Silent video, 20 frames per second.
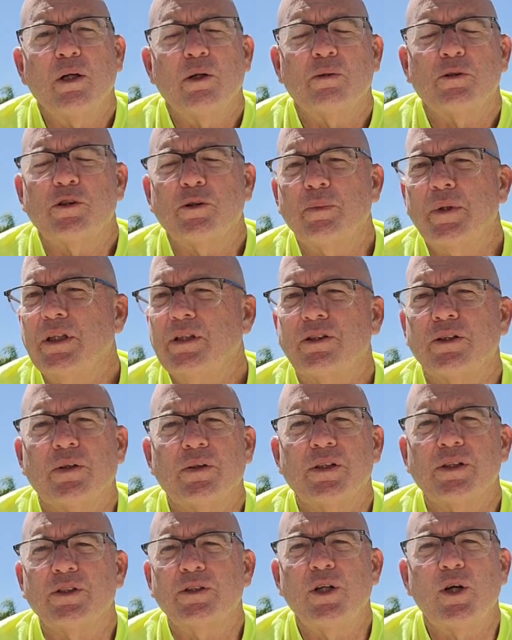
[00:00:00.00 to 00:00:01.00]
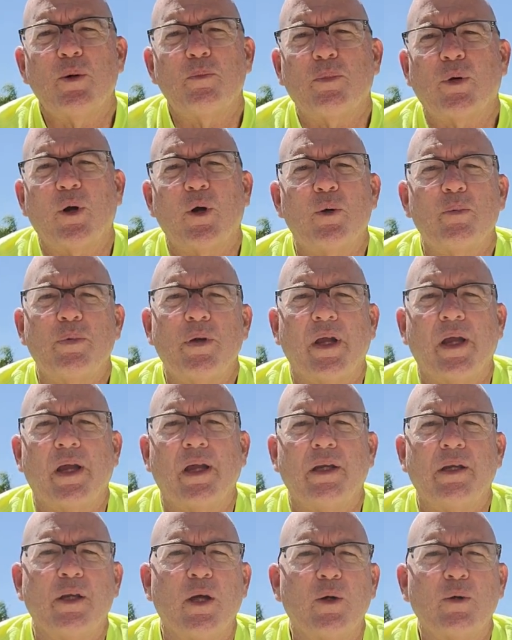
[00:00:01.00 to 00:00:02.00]
which means there is no
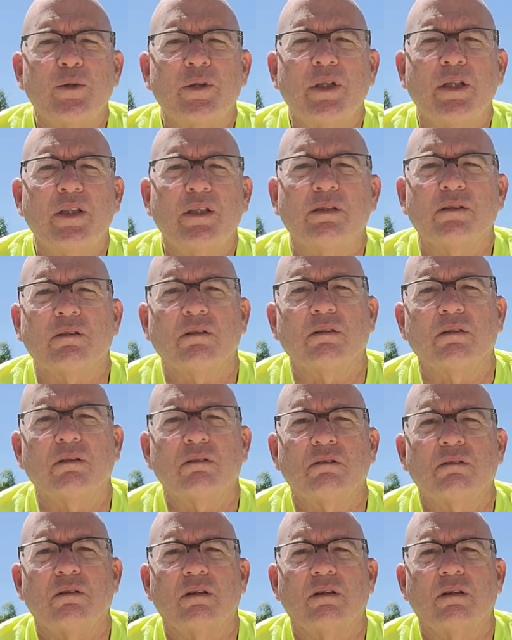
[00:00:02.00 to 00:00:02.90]
propane, no diesel,